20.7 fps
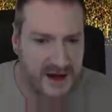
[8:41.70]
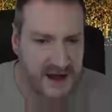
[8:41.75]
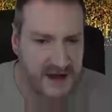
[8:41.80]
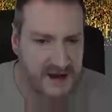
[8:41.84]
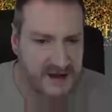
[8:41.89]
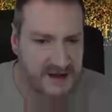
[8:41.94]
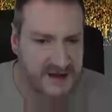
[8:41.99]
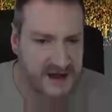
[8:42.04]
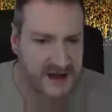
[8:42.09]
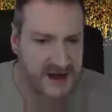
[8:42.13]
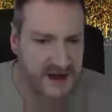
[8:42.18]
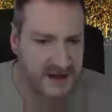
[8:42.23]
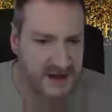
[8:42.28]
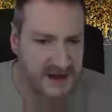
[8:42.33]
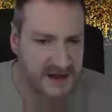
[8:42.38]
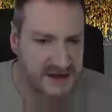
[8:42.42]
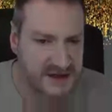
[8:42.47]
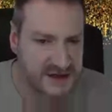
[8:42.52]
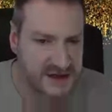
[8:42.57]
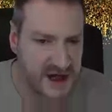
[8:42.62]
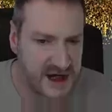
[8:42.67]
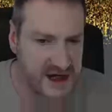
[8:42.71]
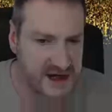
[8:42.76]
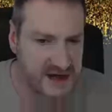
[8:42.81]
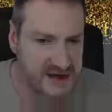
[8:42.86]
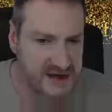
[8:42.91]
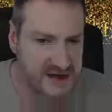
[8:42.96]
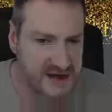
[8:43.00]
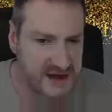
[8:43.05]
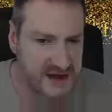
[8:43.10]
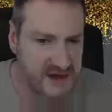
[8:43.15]
And again, you see how that's
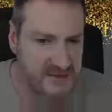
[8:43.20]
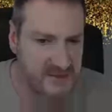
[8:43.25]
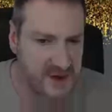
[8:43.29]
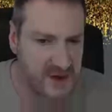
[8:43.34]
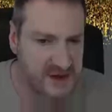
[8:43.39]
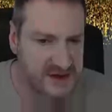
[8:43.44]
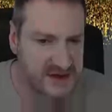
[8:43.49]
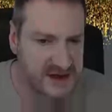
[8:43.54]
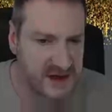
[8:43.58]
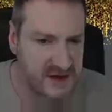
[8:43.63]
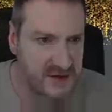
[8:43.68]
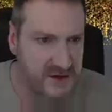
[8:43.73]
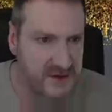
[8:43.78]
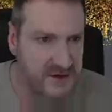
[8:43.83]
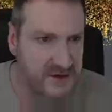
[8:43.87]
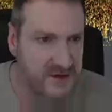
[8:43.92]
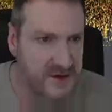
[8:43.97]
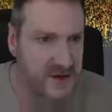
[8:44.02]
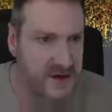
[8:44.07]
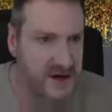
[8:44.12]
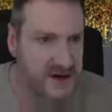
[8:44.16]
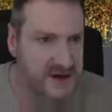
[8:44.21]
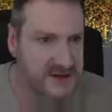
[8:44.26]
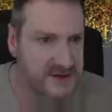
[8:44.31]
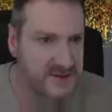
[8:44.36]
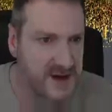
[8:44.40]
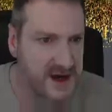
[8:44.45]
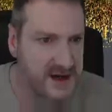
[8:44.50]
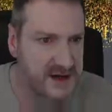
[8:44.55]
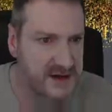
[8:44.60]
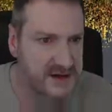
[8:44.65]
changed the moss here on the rock.
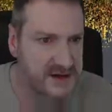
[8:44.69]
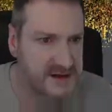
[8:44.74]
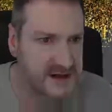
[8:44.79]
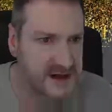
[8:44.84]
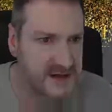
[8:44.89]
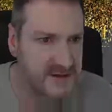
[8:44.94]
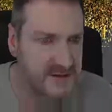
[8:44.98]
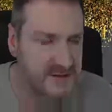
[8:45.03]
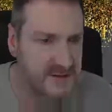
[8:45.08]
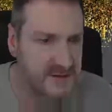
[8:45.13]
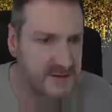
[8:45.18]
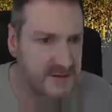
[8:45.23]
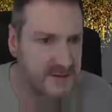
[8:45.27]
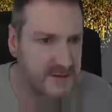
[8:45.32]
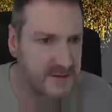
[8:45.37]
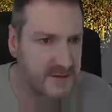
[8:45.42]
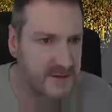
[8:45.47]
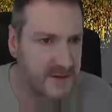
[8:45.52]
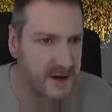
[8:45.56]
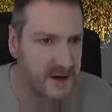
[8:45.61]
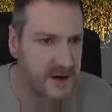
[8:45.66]
It's made it, um,